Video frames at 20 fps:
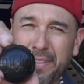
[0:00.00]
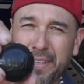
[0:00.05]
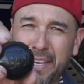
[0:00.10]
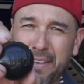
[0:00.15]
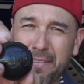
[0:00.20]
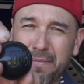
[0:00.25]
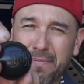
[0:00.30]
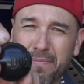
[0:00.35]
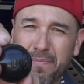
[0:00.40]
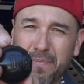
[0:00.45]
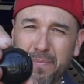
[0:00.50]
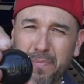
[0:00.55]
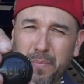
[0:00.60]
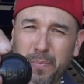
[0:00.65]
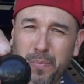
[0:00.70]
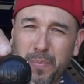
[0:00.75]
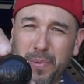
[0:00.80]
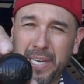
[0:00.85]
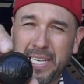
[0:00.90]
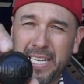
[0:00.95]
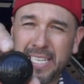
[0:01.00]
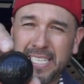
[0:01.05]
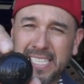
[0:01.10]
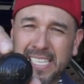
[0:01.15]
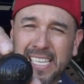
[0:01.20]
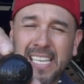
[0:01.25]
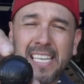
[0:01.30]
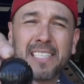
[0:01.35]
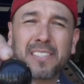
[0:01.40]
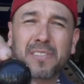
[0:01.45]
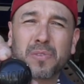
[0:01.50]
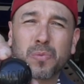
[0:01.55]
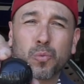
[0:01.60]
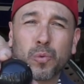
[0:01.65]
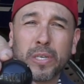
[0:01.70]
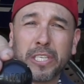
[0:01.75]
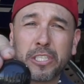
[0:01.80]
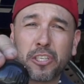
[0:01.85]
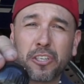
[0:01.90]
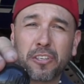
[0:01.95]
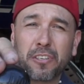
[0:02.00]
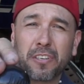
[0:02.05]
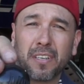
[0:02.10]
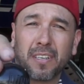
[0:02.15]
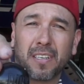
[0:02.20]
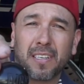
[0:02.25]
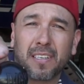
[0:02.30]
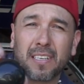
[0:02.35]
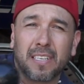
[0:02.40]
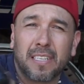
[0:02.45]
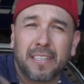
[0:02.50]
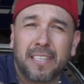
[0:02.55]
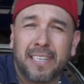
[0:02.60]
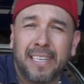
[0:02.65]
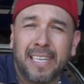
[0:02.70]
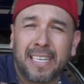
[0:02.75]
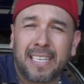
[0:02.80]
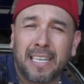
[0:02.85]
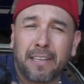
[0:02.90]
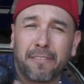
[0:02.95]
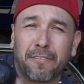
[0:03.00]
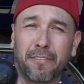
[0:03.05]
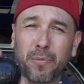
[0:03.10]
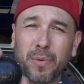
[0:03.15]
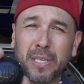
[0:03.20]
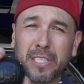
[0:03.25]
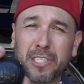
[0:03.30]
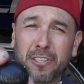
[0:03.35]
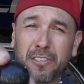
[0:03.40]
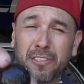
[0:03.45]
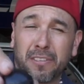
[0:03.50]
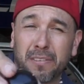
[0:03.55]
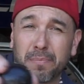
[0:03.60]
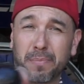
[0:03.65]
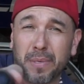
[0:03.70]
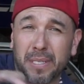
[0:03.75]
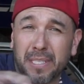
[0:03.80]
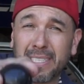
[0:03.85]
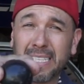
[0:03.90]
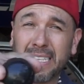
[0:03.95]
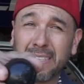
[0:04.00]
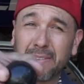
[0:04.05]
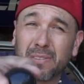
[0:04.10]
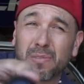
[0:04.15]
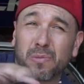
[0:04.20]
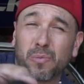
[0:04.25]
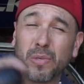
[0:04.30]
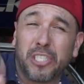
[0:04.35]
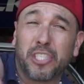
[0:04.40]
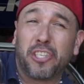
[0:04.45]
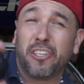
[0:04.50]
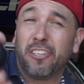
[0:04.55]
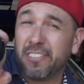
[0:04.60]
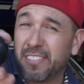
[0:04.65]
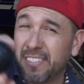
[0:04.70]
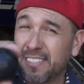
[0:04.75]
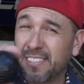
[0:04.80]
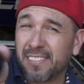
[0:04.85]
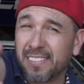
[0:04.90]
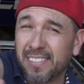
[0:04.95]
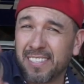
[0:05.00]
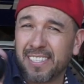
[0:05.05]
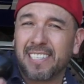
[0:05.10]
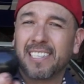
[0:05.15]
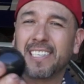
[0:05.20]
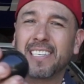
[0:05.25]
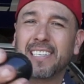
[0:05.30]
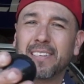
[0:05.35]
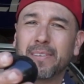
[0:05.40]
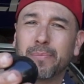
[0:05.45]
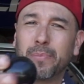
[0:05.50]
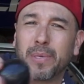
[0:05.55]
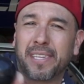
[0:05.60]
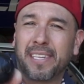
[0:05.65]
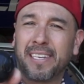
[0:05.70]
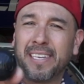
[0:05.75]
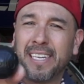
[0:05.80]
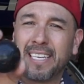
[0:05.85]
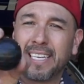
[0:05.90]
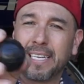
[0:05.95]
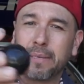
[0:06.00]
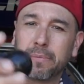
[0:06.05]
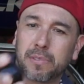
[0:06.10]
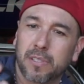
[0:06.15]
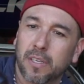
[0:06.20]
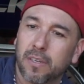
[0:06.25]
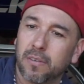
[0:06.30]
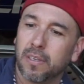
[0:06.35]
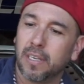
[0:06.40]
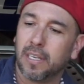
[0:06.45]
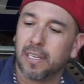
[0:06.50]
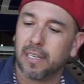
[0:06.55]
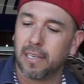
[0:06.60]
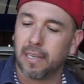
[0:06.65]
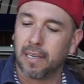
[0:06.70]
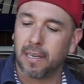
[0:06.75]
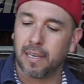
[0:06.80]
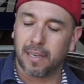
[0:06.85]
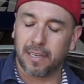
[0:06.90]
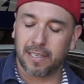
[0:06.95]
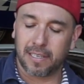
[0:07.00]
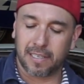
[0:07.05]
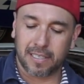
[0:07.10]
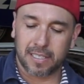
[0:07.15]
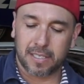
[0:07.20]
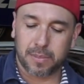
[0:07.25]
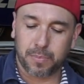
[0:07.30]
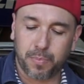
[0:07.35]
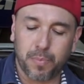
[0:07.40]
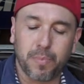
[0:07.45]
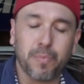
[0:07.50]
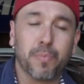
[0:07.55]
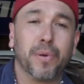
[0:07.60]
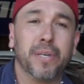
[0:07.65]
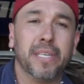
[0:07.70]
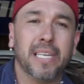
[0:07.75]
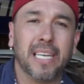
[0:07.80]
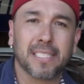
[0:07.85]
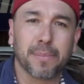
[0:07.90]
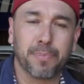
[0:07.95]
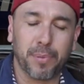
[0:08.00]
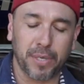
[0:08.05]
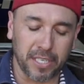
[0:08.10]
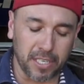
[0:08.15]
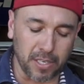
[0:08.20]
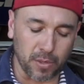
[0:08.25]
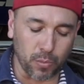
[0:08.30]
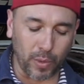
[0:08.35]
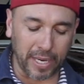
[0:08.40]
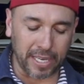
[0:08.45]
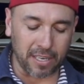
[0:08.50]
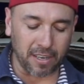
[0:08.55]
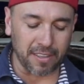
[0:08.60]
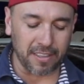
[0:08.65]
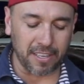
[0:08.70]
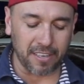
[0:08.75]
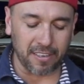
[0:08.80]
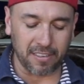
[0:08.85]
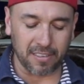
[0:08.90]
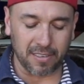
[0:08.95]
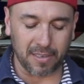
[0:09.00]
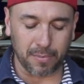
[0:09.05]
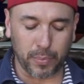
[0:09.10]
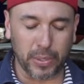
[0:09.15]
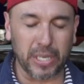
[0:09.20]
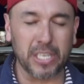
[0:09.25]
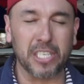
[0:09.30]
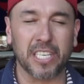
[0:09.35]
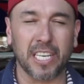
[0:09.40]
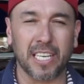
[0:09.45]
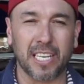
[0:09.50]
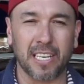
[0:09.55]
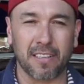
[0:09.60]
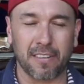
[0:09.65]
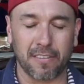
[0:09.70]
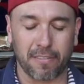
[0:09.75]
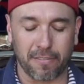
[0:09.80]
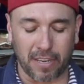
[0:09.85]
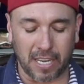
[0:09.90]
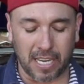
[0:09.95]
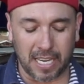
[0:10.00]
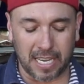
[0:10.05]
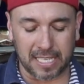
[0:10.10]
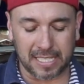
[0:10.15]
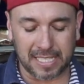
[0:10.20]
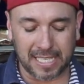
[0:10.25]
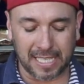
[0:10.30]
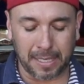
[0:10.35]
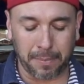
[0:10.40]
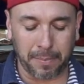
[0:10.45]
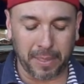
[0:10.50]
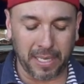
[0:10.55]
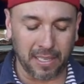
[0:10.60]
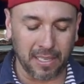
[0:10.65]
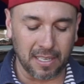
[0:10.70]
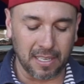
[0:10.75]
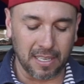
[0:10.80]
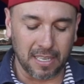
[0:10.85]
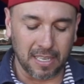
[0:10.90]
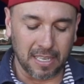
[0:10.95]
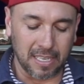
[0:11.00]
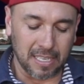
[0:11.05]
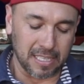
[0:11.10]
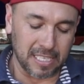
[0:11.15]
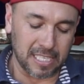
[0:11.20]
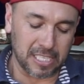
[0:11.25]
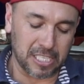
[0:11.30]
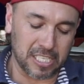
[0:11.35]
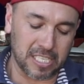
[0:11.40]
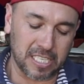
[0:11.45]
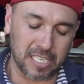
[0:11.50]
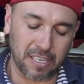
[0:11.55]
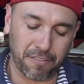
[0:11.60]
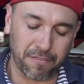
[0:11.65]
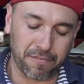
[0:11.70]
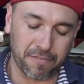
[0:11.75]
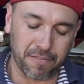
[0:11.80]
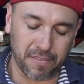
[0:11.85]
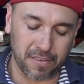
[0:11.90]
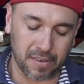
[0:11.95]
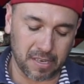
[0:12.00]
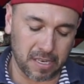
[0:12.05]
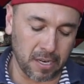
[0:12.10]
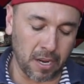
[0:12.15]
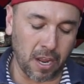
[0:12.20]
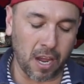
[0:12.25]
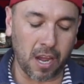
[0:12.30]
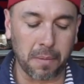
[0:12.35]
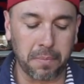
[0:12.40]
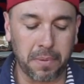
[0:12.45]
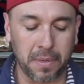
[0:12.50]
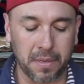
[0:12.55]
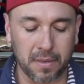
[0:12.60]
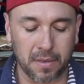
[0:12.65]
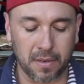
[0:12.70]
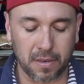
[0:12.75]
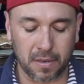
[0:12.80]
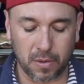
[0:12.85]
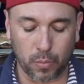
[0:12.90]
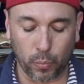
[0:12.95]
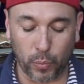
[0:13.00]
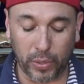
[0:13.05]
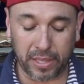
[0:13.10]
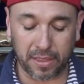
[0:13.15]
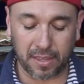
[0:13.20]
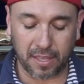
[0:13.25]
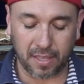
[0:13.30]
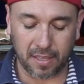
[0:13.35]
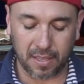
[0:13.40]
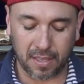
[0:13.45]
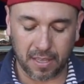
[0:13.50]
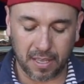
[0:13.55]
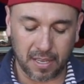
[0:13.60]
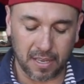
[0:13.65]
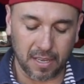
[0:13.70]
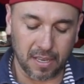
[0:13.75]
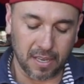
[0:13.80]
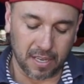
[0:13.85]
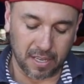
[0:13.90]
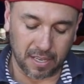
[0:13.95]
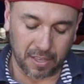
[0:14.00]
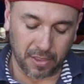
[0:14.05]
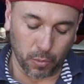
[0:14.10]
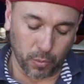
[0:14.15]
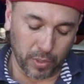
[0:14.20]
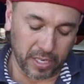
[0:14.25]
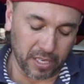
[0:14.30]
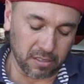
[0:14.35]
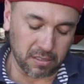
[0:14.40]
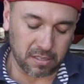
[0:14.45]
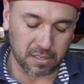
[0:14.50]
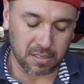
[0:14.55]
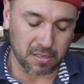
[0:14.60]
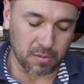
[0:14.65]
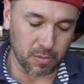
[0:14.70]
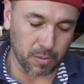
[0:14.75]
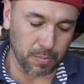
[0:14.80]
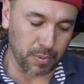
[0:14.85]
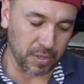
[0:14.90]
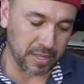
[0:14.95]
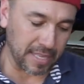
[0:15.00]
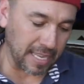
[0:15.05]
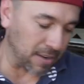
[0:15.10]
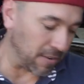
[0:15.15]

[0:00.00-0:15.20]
that, but it says Richard, the nickname for Richard, but it says Richards, but the nickname. So it's has a pretty good weight on there. Appreciate it, sending me the shift knob with the wheels. We'll put that